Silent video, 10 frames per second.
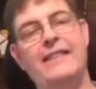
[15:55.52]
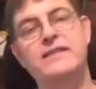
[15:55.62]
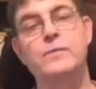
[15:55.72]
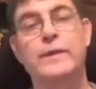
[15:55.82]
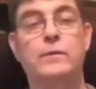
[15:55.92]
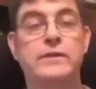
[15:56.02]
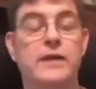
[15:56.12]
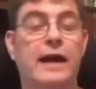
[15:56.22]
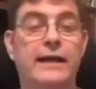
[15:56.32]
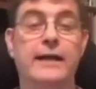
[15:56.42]
This week we're
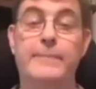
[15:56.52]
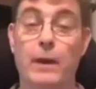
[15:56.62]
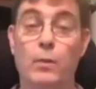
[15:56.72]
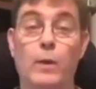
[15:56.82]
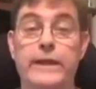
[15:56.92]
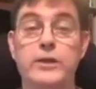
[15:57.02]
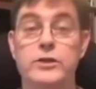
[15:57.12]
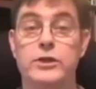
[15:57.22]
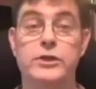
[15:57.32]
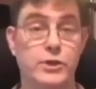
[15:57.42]
talking about when
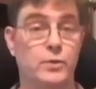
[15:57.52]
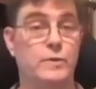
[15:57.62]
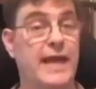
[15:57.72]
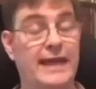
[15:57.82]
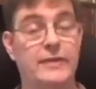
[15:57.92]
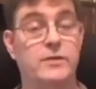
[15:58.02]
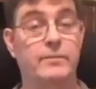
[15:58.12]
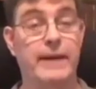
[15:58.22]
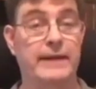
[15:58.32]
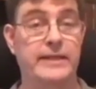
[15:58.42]
you should use
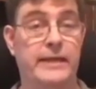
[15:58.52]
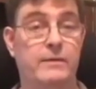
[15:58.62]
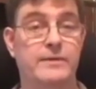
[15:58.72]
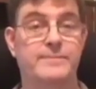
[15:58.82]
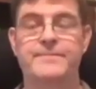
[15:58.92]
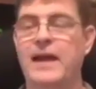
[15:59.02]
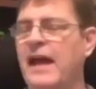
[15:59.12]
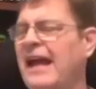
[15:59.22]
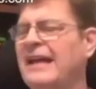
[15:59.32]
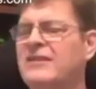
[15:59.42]
extra magic hours.
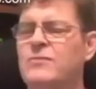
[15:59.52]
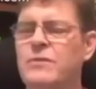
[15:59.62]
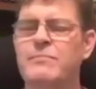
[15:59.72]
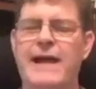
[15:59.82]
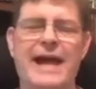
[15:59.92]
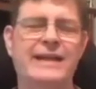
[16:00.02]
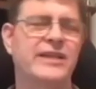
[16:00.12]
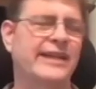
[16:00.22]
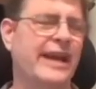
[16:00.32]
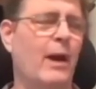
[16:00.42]
Extra
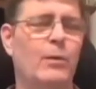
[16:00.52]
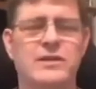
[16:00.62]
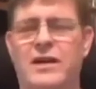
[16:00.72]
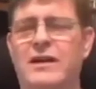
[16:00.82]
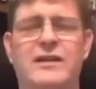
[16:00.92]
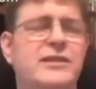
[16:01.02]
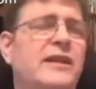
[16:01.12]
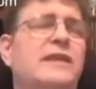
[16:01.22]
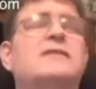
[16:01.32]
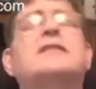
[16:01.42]
magic hours are
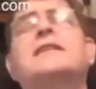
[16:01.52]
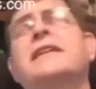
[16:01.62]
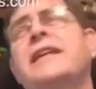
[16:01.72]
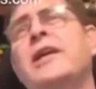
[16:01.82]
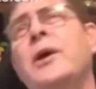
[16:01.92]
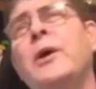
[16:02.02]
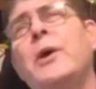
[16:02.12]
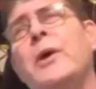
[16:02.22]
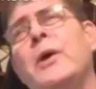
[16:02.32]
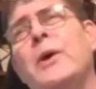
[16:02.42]
just
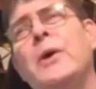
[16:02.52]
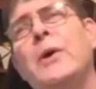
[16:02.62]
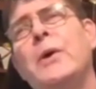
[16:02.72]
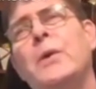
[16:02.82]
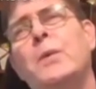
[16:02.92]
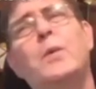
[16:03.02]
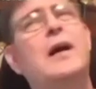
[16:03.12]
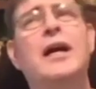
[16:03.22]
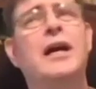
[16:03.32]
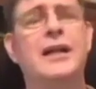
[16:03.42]
cool.
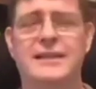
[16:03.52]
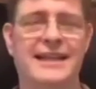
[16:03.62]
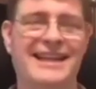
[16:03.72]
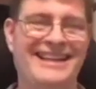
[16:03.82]
Whoa.